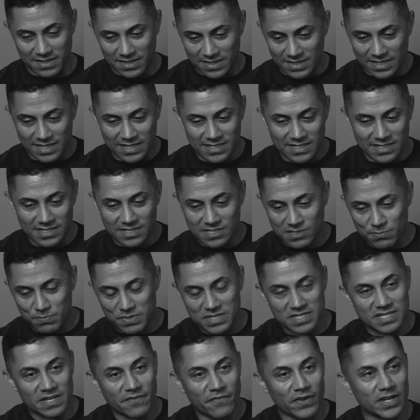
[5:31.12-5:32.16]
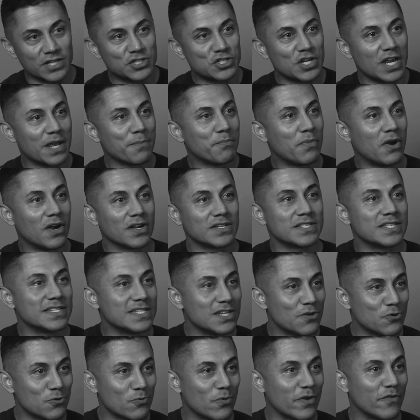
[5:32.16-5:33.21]
these specific check boxes
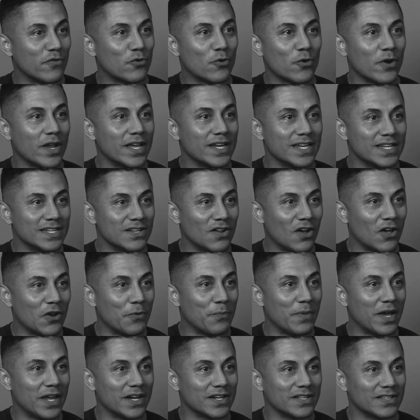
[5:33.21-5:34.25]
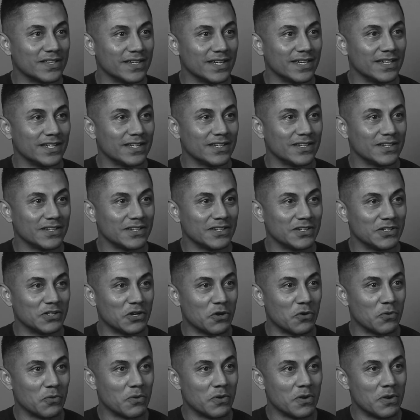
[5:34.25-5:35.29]
that we've created to automatically, you
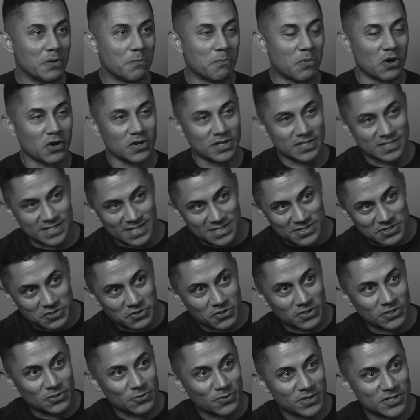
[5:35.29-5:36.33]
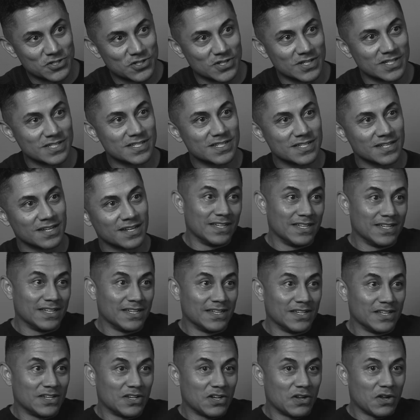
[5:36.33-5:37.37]
know, mark us as good Christians.
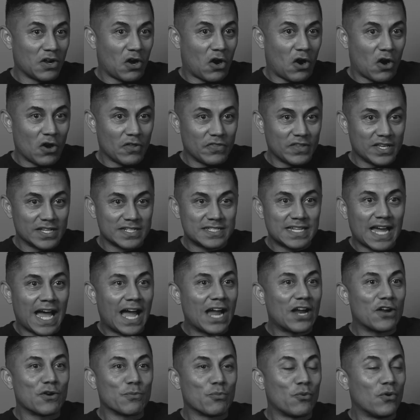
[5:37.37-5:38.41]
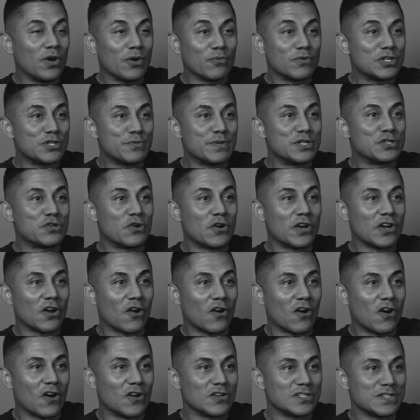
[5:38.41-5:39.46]
The entire point, we should be turning
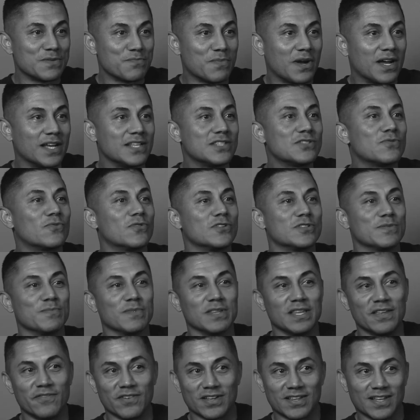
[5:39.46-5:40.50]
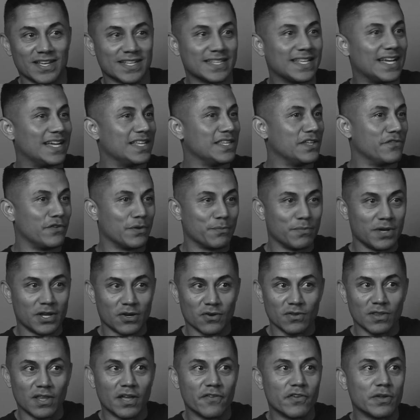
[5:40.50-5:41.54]
our hearts and minds towards them, living like that, living
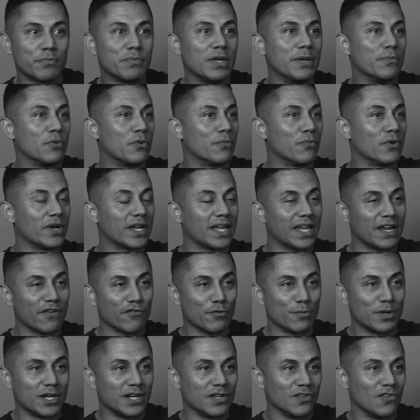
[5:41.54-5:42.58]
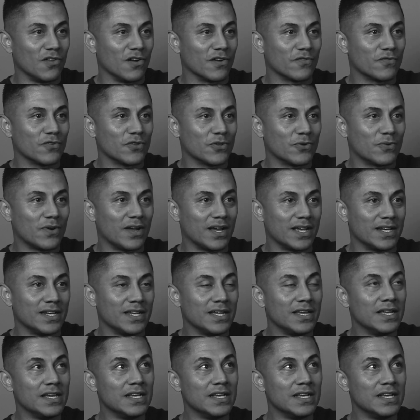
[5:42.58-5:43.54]
better, loving people, bringing everybody along for the ride.